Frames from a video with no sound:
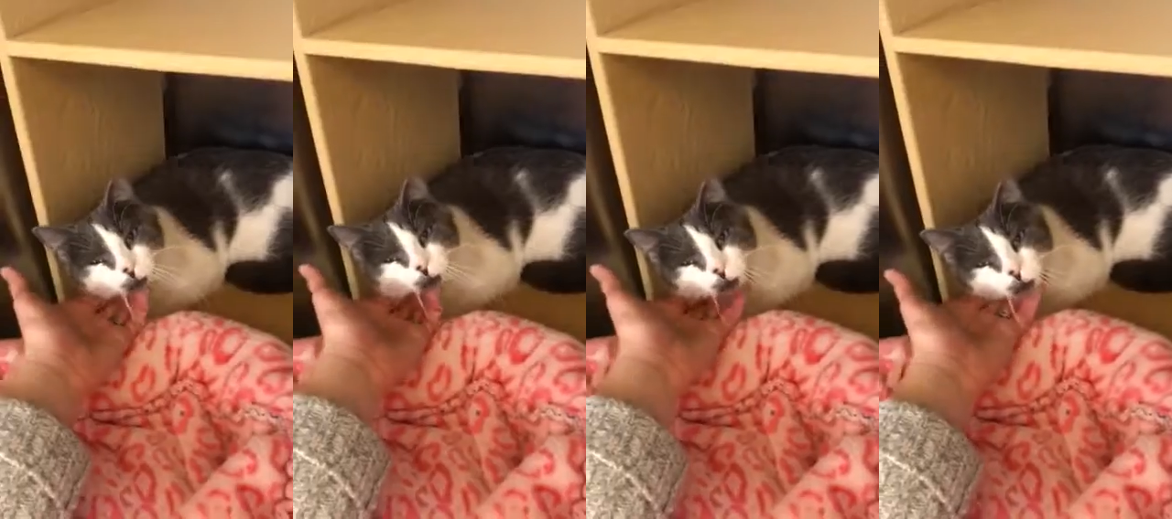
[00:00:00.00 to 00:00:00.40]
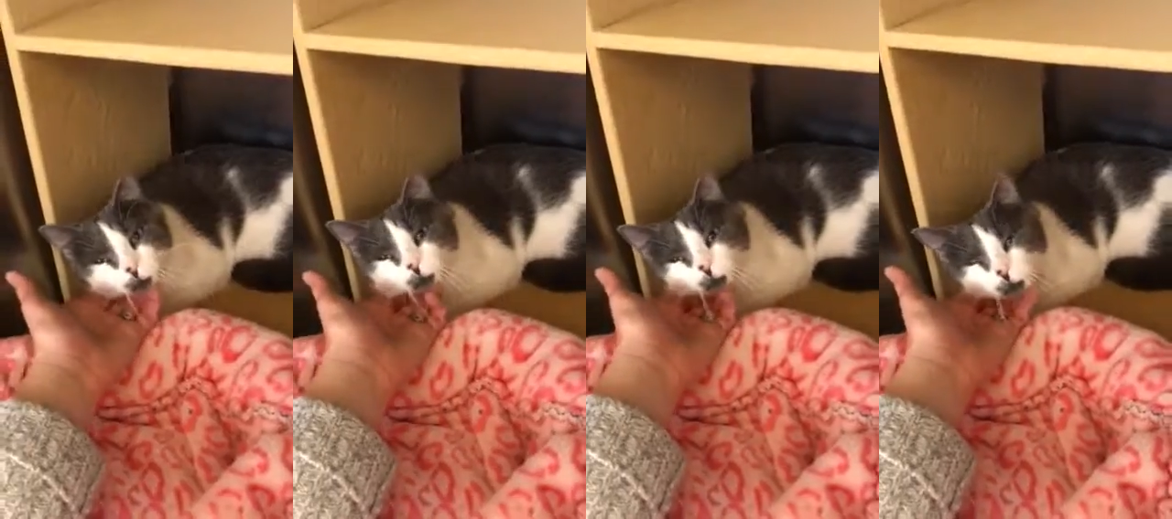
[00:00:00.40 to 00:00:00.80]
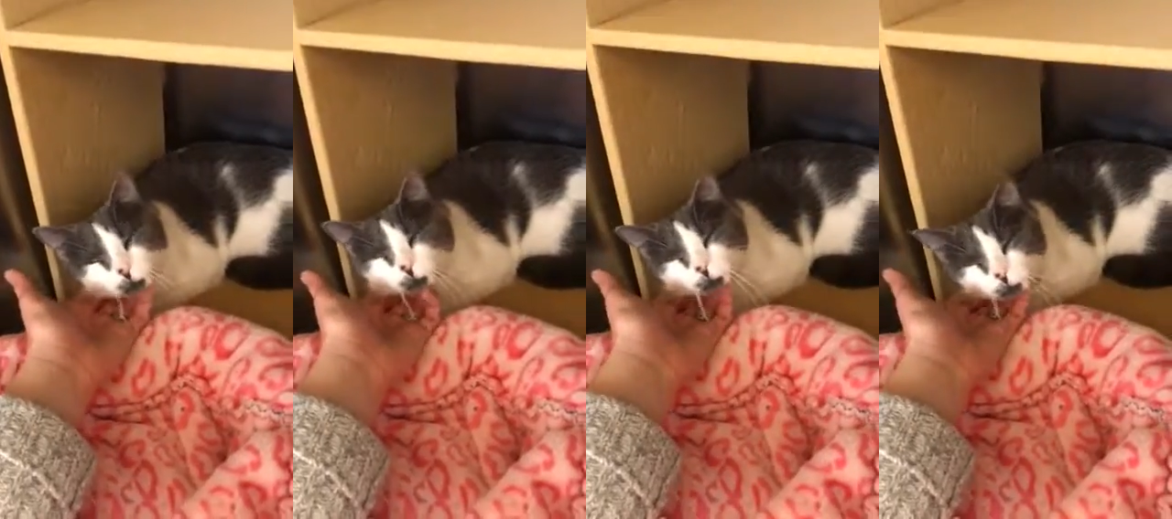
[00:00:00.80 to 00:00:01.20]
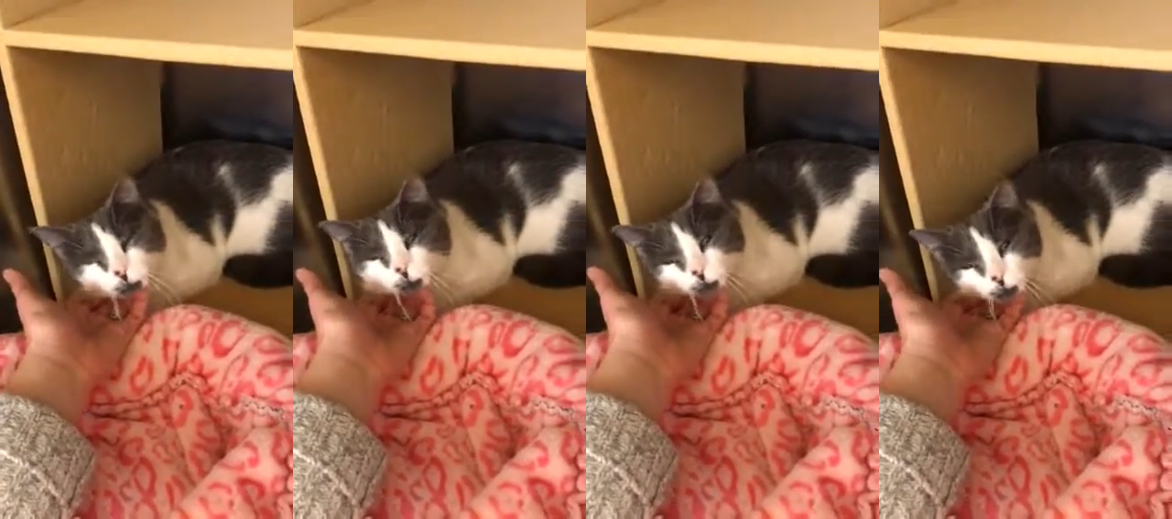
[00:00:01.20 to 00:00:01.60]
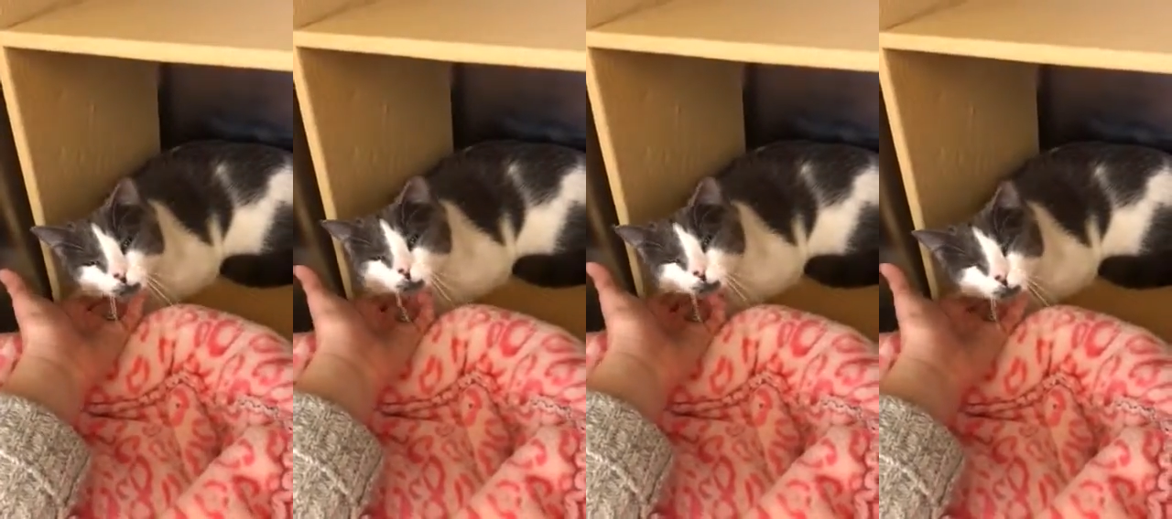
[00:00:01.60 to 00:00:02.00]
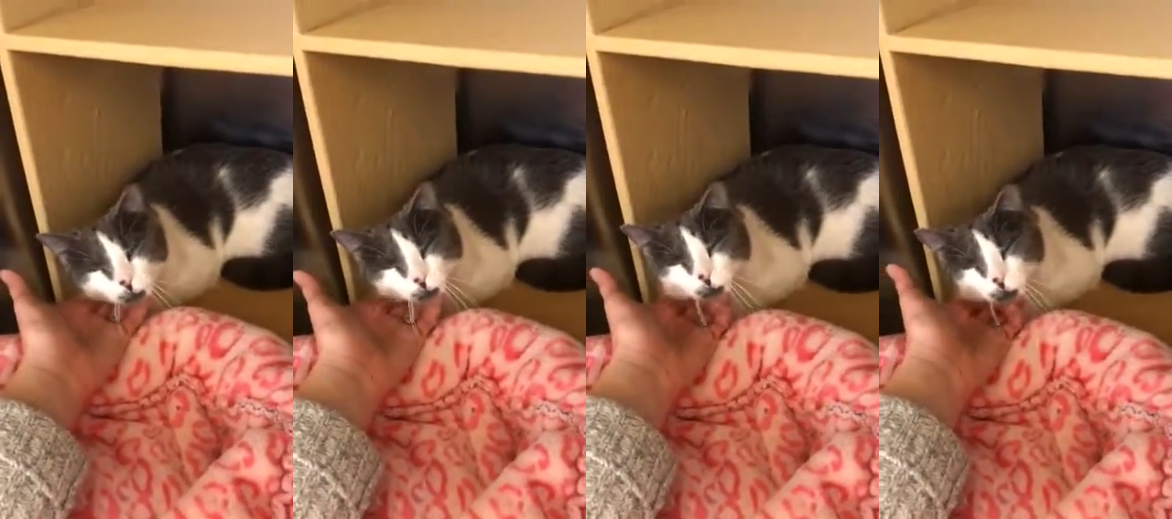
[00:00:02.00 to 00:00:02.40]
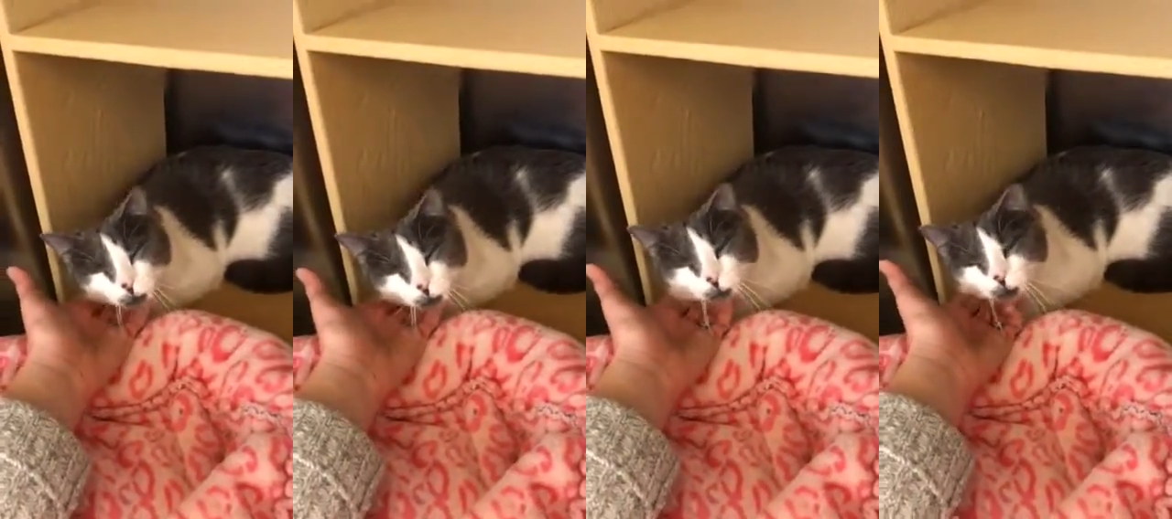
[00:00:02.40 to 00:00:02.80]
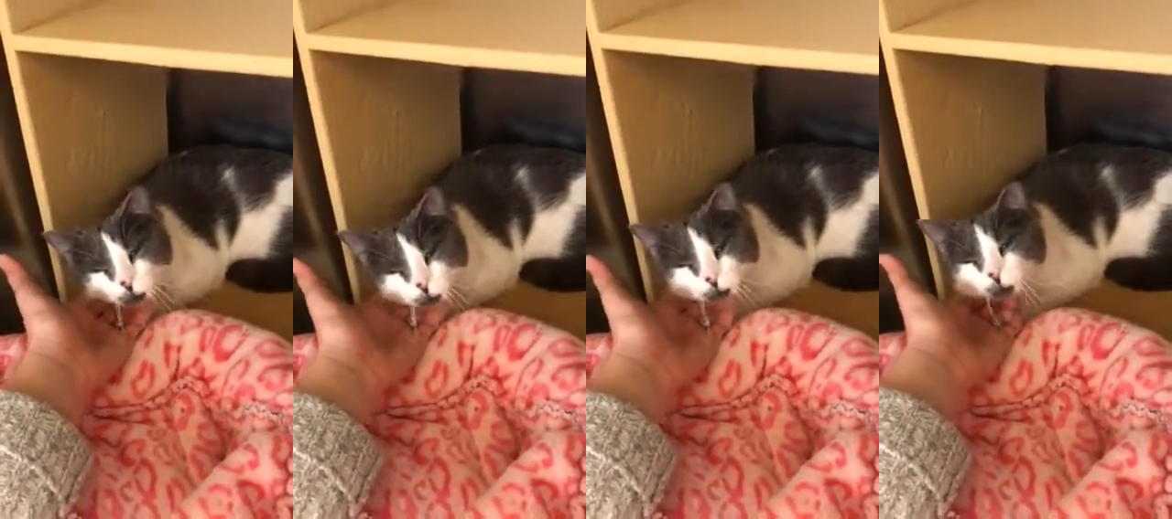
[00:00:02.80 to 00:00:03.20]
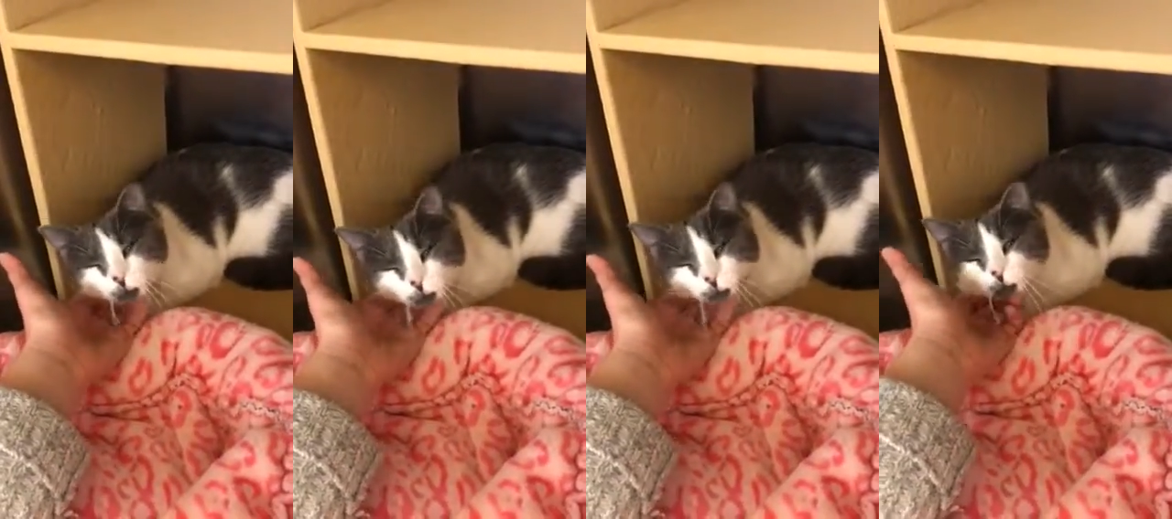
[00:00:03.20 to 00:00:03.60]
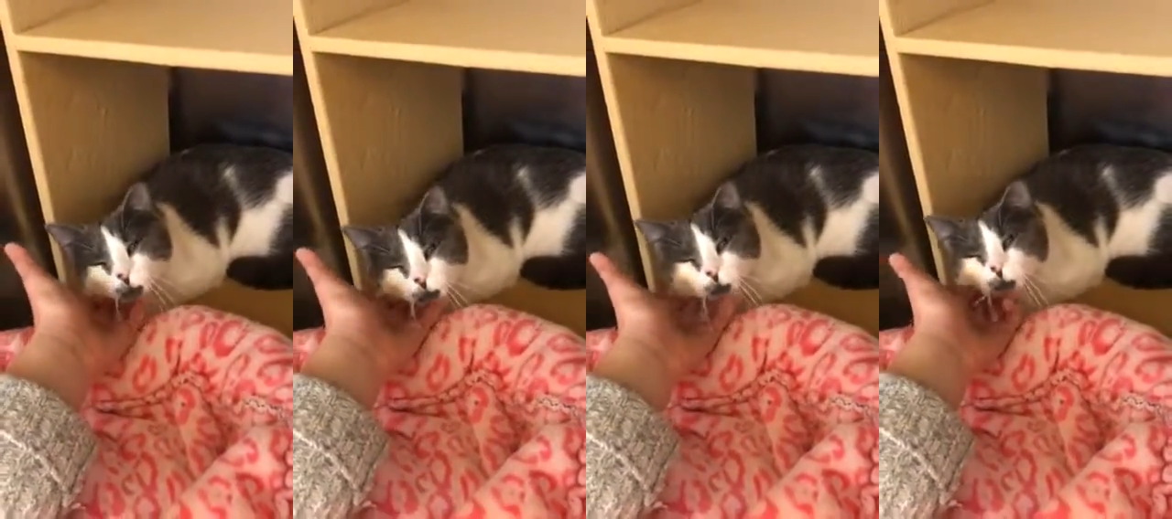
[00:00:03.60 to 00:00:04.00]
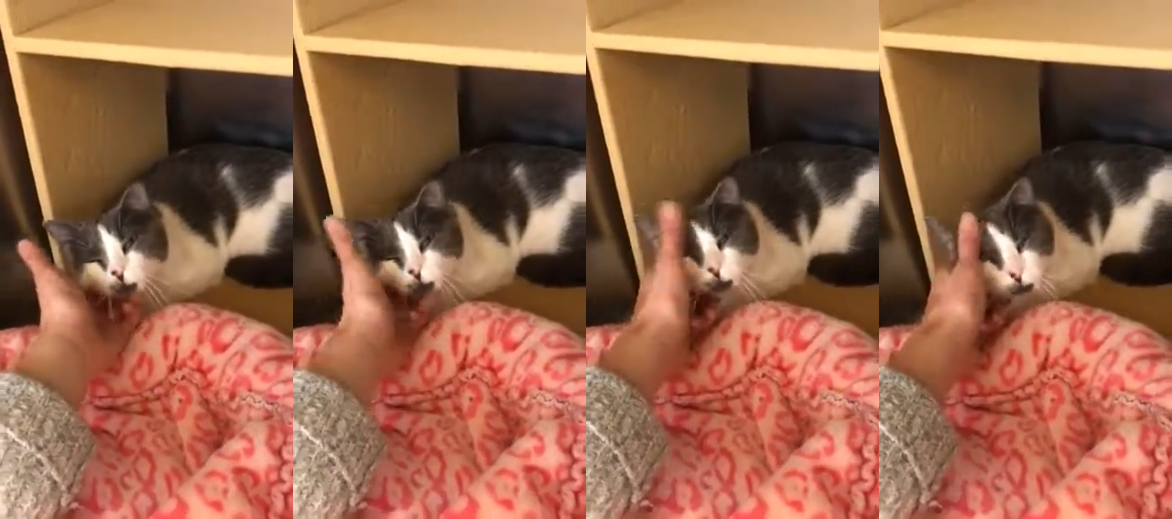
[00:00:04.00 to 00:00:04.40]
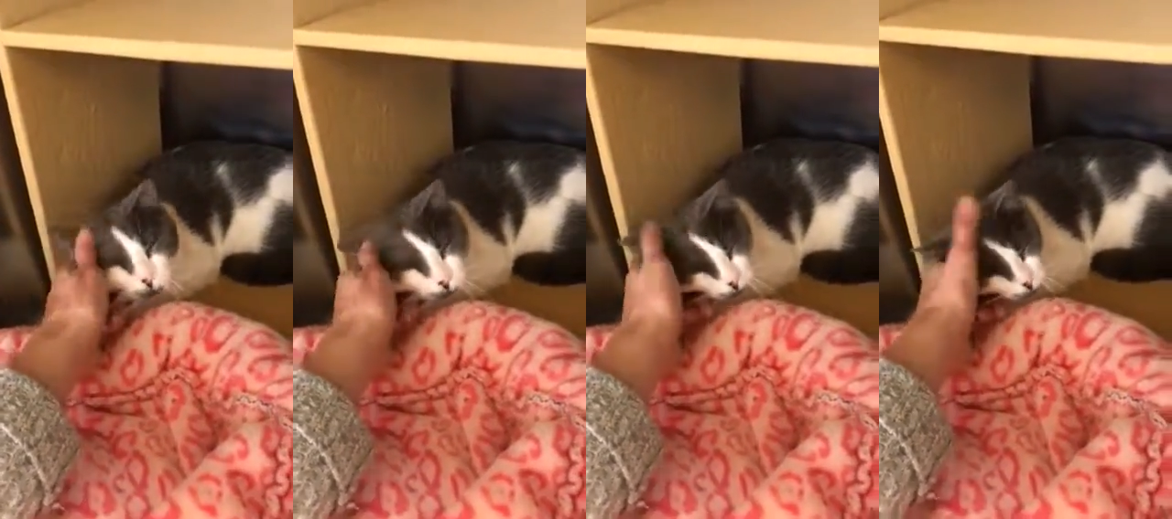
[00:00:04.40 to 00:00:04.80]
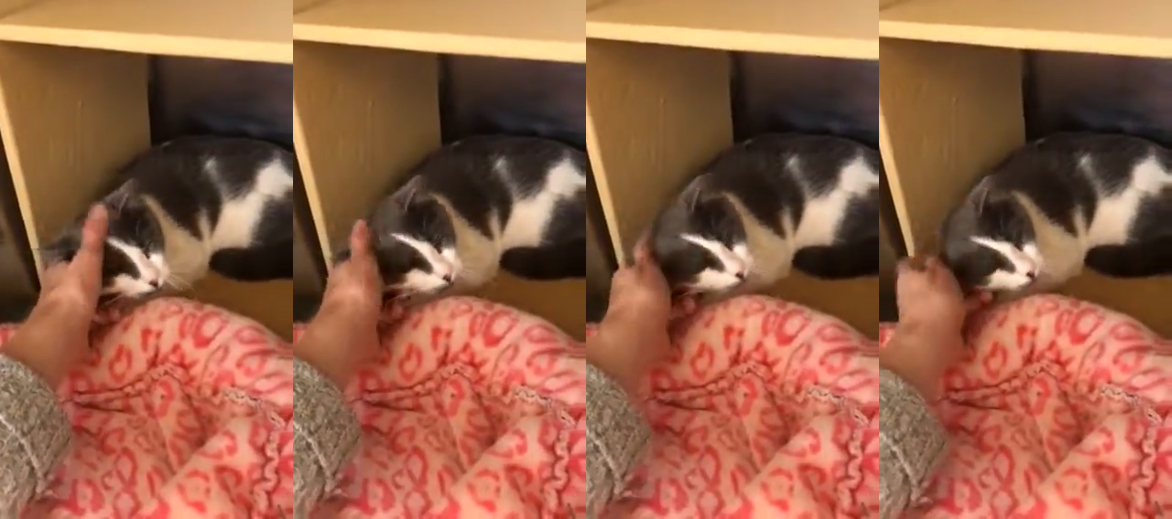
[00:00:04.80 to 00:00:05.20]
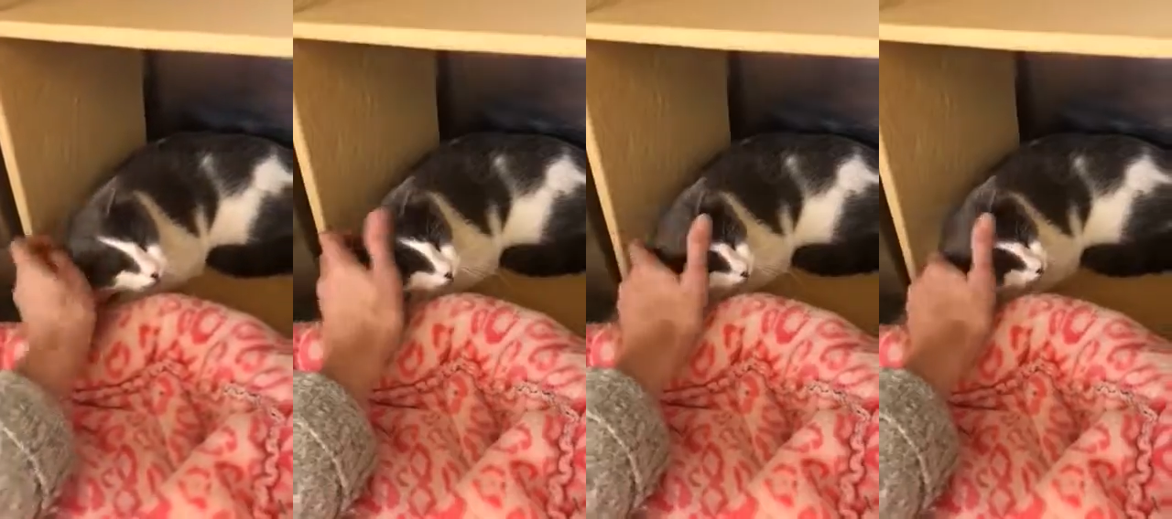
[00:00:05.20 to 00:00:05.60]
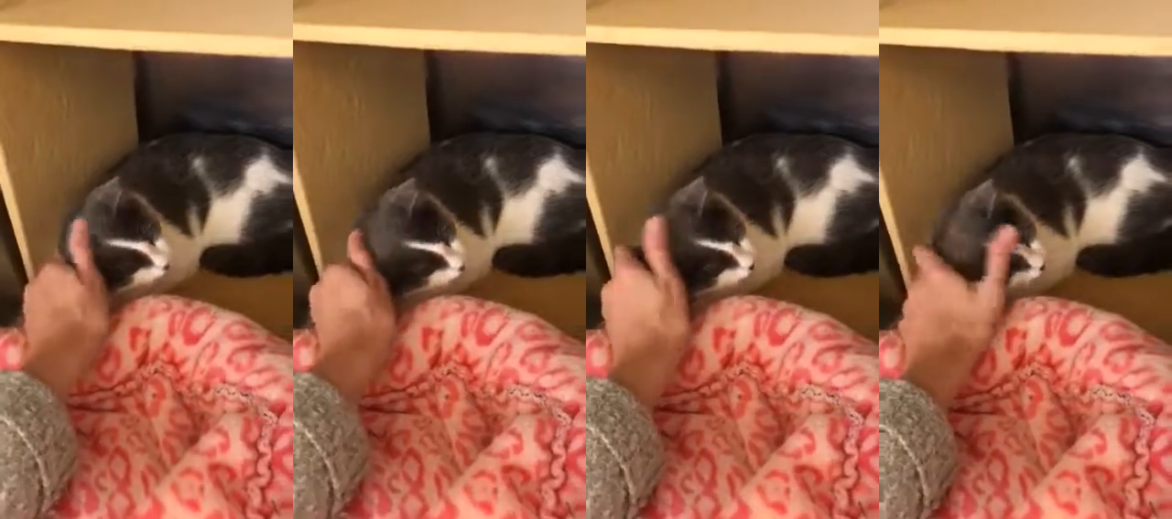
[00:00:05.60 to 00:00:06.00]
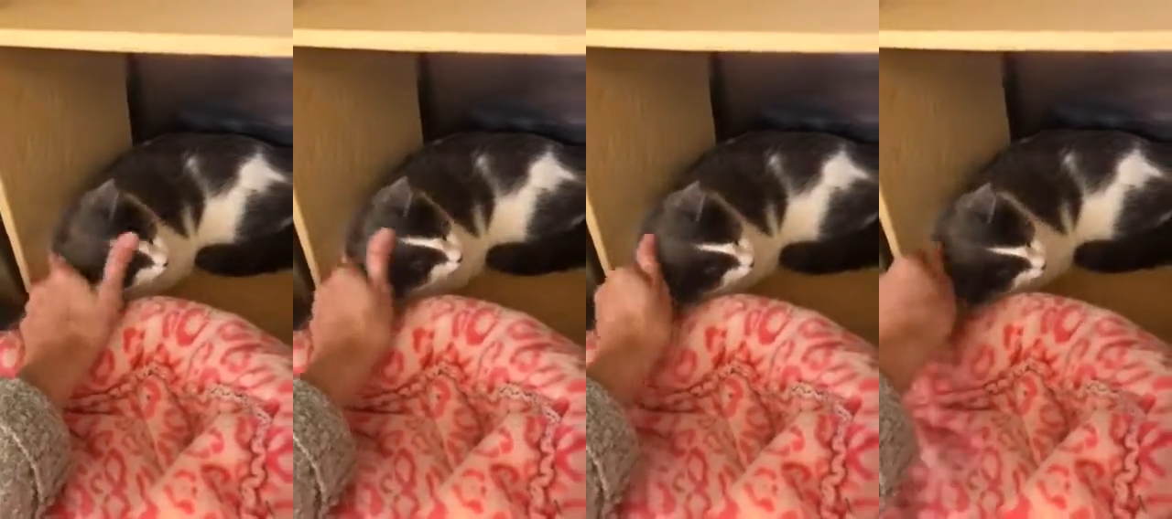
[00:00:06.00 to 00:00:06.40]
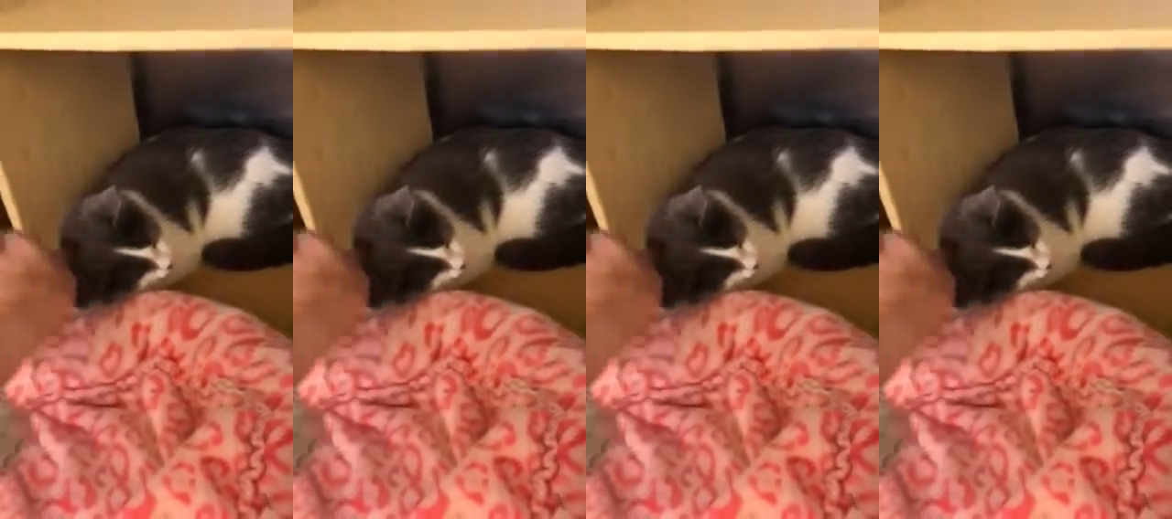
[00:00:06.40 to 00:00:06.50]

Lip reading: [unreadable: no face in view]